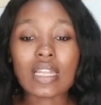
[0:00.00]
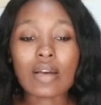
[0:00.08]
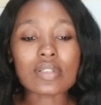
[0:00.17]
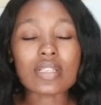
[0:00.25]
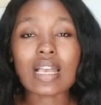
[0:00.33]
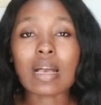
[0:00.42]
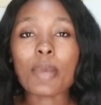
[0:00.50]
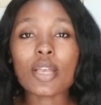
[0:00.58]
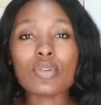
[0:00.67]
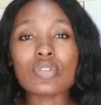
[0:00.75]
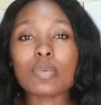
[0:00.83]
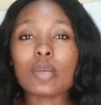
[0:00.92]
I was like, am I
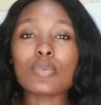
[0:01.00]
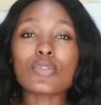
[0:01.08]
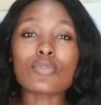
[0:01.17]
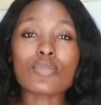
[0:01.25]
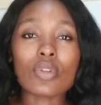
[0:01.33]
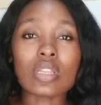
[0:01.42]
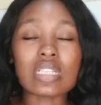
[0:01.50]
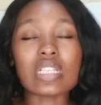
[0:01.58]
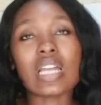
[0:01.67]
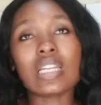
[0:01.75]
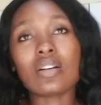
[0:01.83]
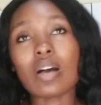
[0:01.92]
going to be able to run the
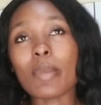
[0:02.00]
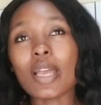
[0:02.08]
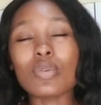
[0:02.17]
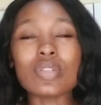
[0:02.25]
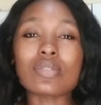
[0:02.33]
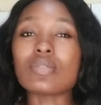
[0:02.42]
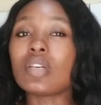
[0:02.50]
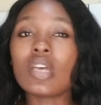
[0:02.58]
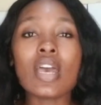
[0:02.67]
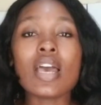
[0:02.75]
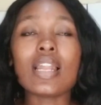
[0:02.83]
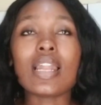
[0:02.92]
channel? Am I going to?
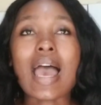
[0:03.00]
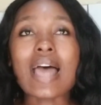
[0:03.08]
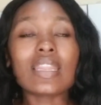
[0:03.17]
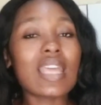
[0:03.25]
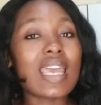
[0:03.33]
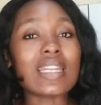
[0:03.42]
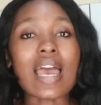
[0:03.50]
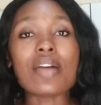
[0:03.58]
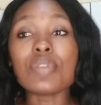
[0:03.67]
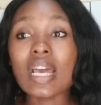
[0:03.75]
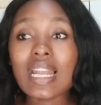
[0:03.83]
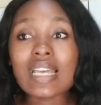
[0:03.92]
And then I
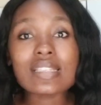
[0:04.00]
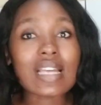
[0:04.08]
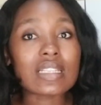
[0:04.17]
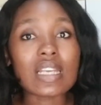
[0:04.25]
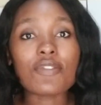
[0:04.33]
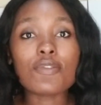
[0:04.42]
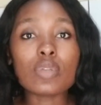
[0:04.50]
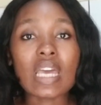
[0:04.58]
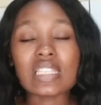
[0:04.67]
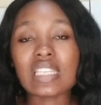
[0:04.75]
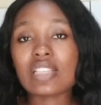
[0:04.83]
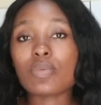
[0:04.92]
realized that the food
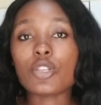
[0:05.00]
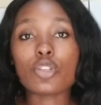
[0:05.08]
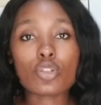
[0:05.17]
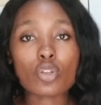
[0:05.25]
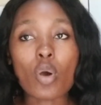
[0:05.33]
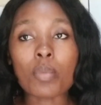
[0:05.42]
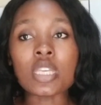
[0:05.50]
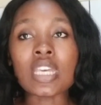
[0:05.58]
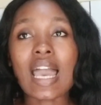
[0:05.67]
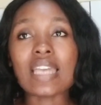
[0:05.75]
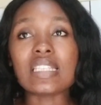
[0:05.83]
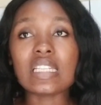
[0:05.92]
ideas were just coming.
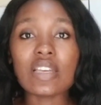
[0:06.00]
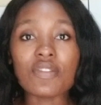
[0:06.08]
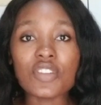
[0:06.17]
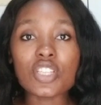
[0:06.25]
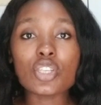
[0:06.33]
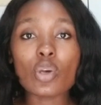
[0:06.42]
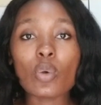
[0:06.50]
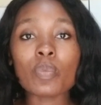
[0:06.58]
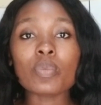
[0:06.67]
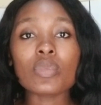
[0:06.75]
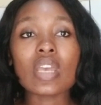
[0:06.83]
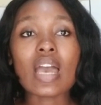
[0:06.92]
I did a video
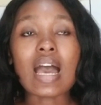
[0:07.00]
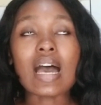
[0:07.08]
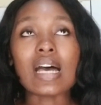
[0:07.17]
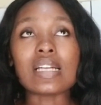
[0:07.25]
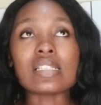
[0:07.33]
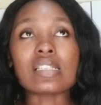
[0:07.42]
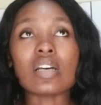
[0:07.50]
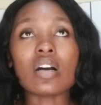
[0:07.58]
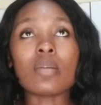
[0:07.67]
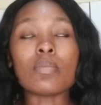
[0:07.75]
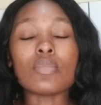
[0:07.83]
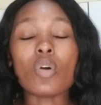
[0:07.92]
and
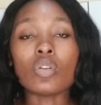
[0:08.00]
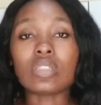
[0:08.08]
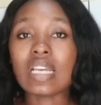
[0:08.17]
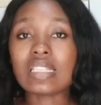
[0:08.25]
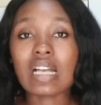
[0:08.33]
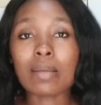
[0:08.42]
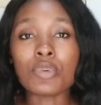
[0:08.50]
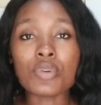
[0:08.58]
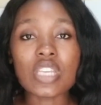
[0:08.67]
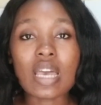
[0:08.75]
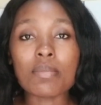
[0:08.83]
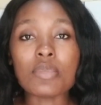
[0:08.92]
on 30
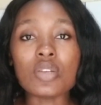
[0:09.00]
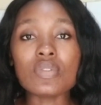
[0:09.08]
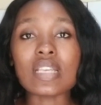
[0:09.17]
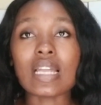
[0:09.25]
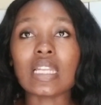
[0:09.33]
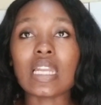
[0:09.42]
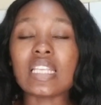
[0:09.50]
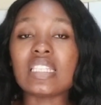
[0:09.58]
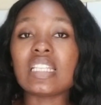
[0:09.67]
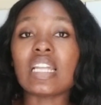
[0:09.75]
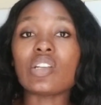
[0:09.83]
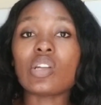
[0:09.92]
Cameroonian meals, and then I
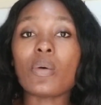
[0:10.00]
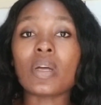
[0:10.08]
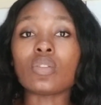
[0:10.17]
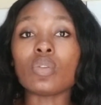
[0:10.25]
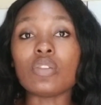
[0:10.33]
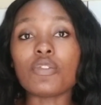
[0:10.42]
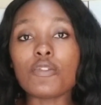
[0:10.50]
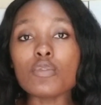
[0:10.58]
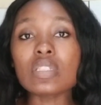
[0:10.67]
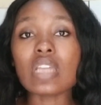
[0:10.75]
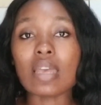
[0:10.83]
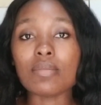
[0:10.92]
did another one on a
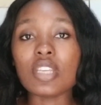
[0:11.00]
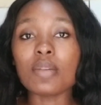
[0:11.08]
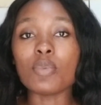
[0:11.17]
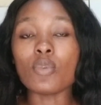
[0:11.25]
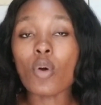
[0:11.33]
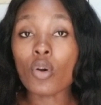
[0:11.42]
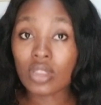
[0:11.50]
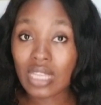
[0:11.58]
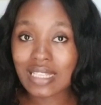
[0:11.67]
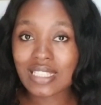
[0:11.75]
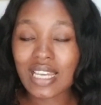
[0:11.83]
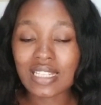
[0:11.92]
food timetable on
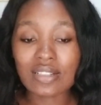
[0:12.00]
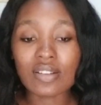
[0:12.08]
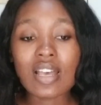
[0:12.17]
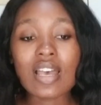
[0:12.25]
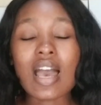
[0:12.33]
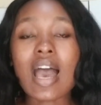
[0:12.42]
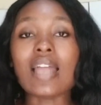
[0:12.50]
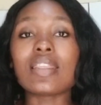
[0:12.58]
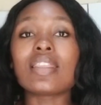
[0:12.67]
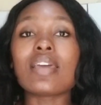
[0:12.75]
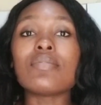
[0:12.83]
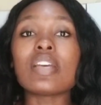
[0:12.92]
that channel, and
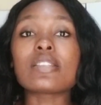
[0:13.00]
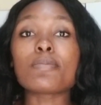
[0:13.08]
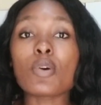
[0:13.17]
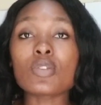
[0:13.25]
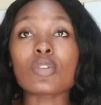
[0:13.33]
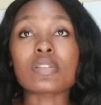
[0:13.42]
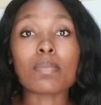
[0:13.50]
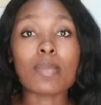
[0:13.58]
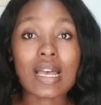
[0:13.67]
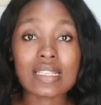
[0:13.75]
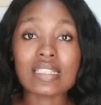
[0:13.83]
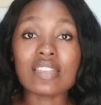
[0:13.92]
the response was
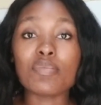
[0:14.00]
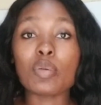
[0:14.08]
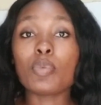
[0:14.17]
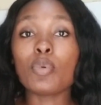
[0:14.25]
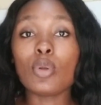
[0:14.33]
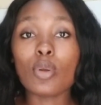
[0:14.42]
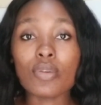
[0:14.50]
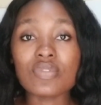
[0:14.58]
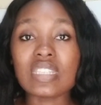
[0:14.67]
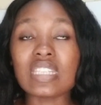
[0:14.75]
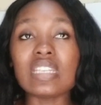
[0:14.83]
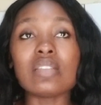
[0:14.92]
massive. People
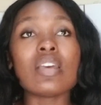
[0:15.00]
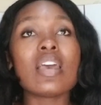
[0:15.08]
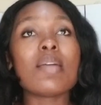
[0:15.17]
loved it.